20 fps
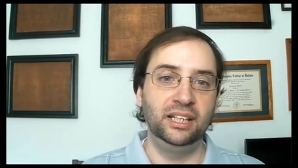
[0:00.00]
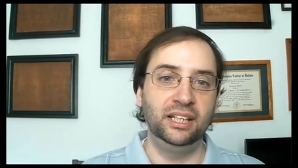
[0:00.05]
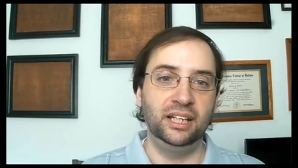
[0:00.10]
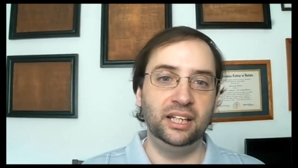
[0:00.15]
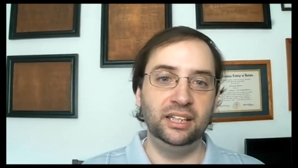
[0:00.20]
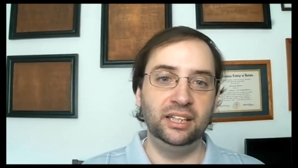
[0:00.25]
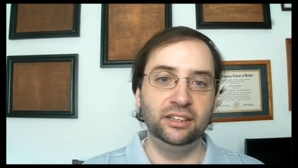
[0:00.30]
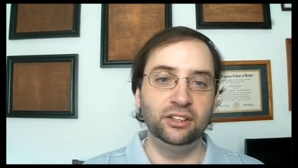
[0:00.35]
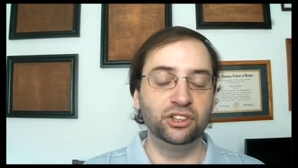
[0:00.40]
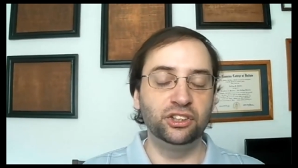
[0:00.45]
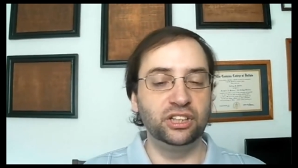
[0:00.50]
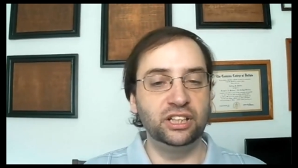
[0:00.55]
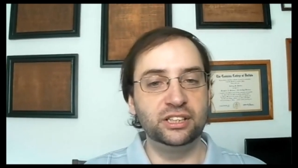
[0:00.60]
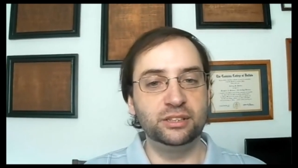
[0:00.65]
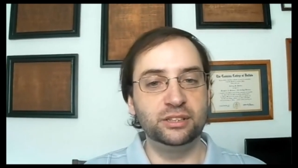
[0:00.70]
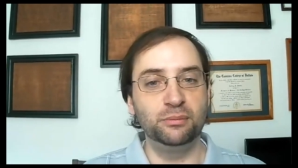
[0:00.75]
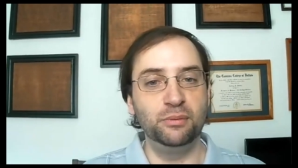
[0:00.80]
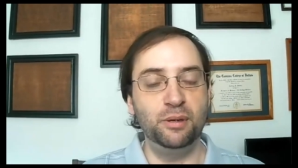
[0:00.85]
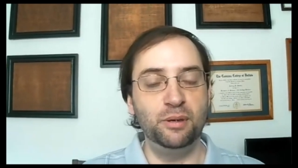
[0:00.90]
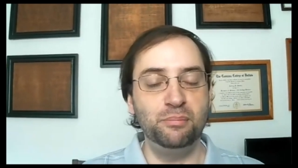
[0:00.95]
and there's it's
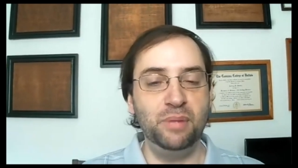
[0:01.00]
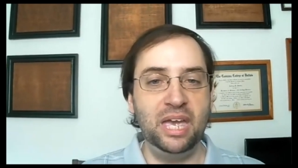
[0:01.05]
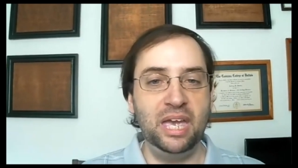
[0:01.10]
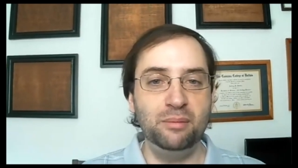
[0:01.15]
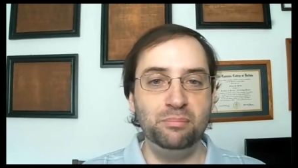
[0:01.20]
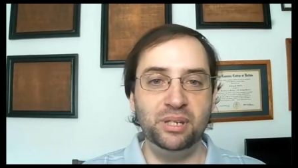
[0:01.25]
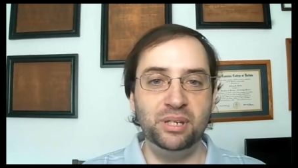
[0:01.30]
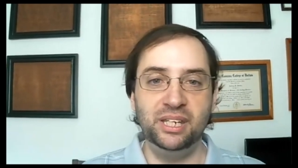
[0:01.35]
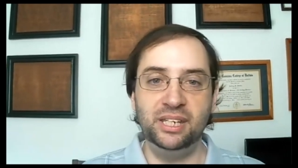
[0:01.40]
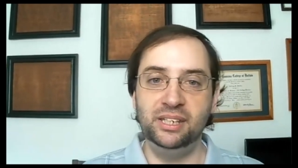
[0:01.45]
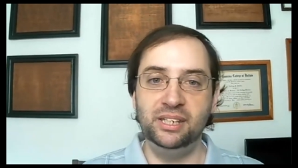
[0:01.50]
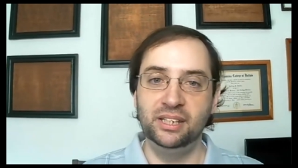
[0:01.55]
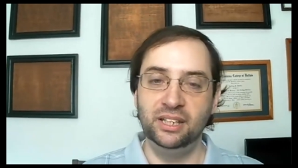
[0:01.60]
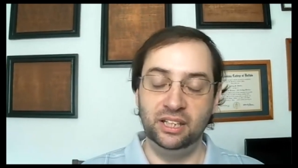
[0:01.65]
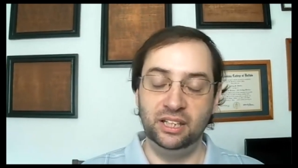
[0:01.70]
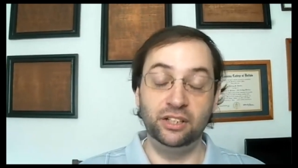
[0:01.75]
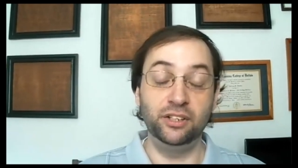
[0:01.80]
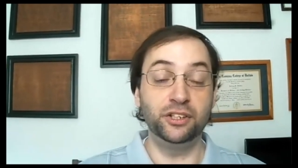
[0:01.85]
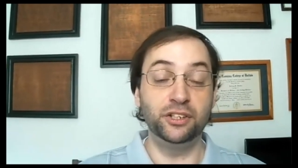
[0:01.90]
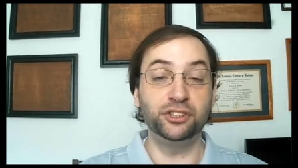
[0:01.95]
it may be you
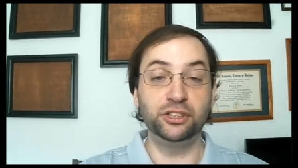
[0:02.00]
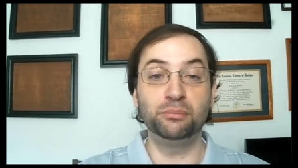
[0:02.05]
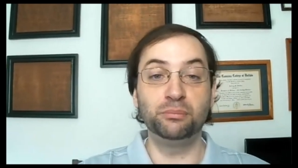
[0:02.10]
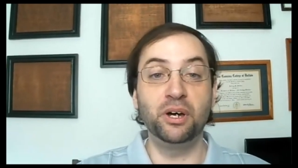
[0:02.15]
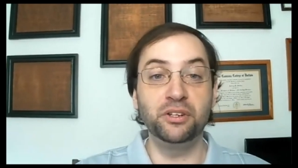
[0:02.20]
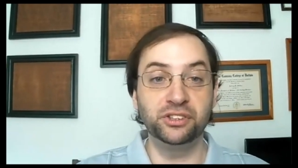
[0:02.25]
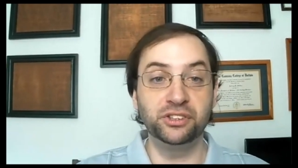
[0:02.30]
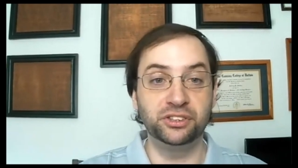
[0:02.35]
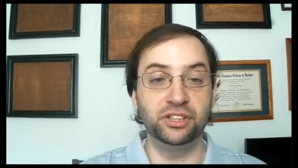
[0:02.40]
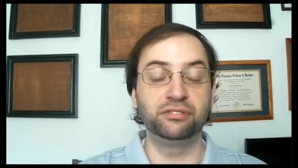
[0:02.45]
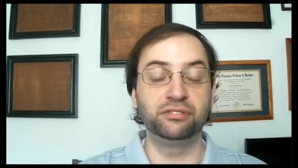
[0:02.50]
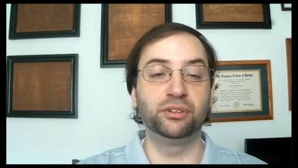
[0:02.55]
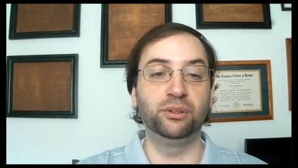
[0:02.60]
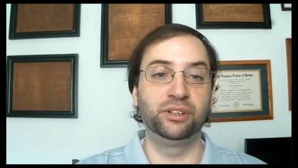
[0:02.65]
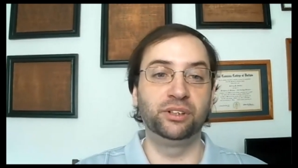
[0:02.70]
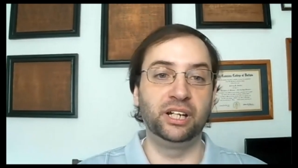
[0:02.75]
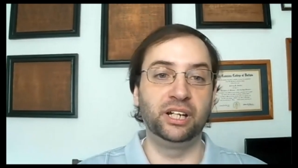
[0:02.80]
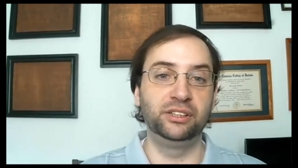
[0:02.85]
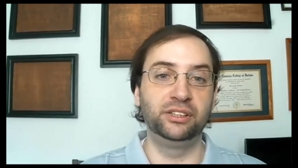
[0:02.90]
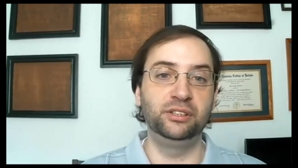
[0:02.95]
know there's some other stuff going
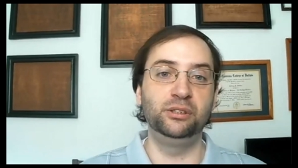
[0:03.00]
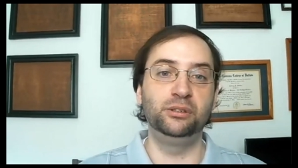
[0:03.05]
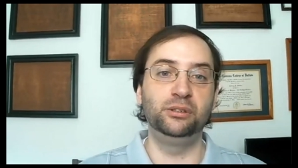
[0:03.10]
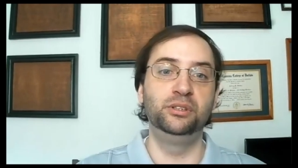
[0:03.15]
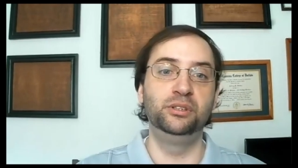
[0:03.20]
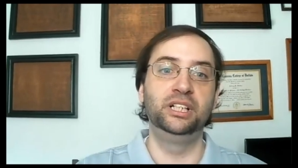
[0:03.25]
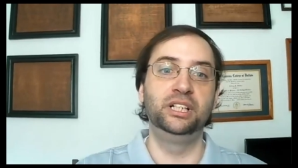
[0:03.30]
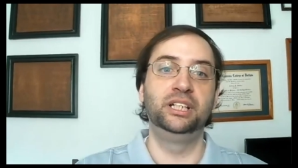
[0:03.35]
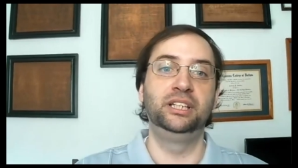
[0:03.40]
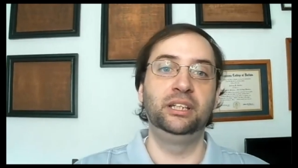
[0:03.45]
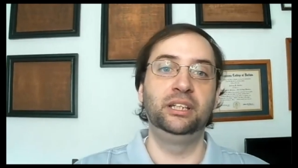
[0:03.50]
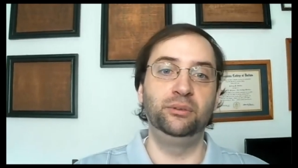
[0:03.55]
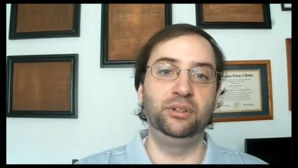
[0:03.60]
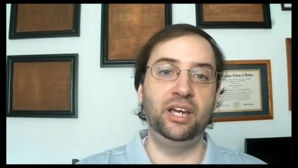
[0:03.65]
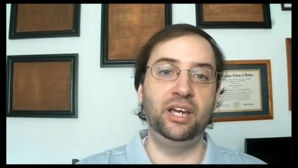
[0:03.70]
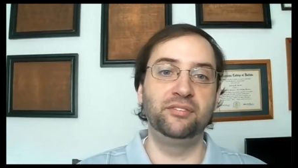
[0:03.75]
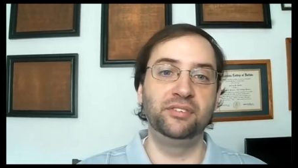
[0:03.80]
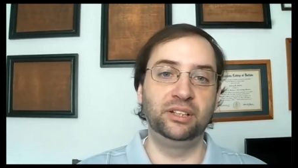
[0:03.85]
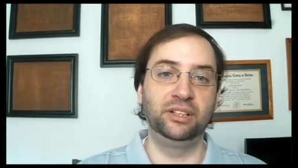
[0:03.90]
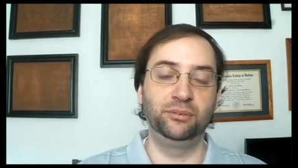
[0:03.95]
on too that we
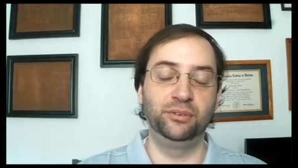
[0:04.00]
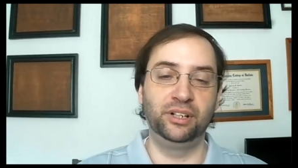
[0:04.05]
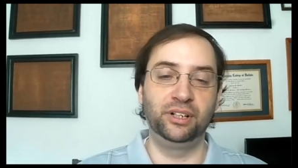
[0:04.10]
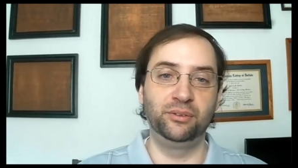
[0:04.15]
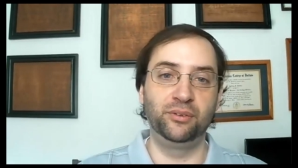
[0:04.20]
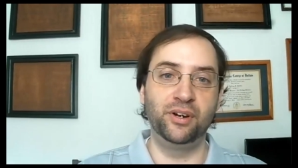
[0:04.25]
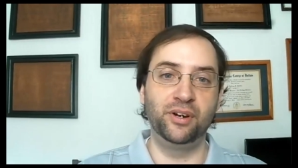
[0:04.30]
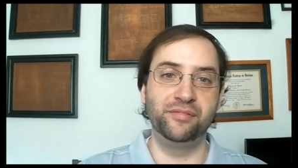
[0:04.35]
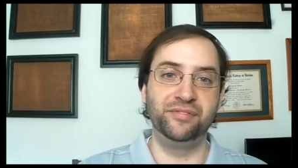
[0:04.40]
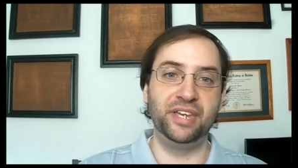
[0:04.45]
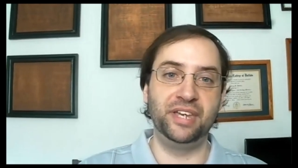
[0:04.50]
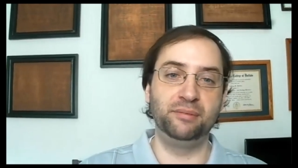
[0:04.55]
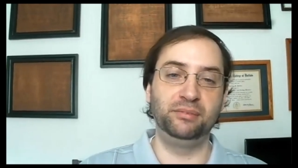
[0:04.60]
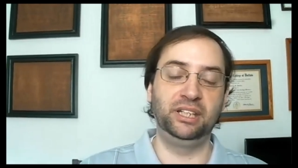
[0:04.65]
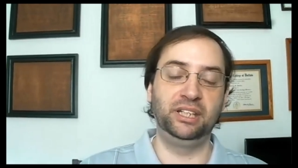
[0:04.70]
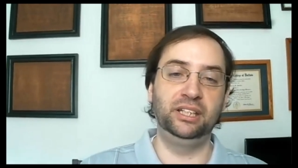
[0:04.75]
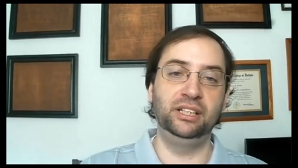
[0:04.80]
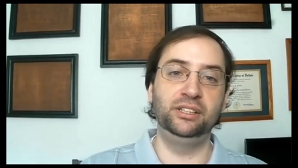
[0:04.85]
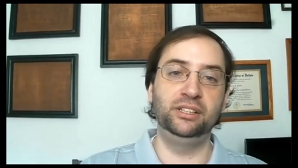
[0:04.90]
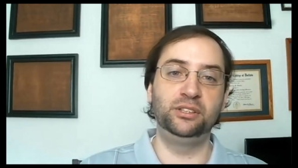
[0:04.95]
haven't we'll have time to get
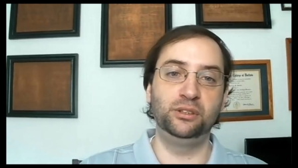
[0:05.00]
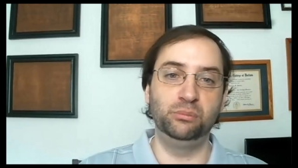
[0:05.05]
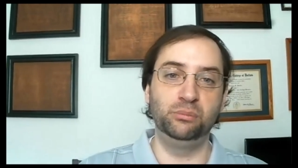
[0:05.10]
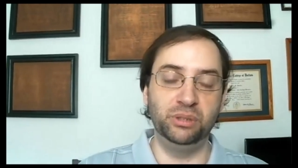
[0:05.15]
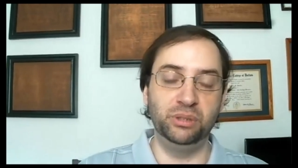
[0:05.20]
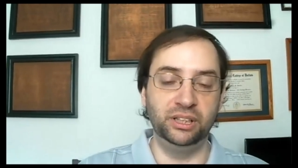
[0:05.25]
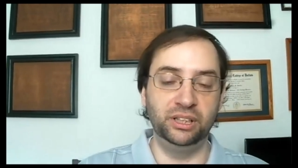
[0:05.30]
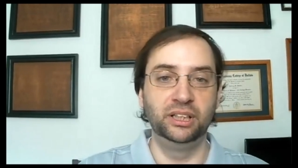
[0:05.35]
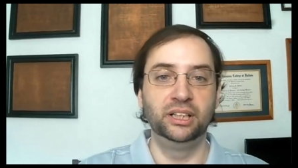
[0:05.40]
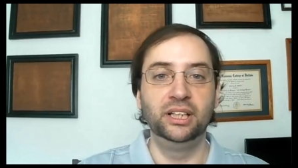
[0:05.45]
into, but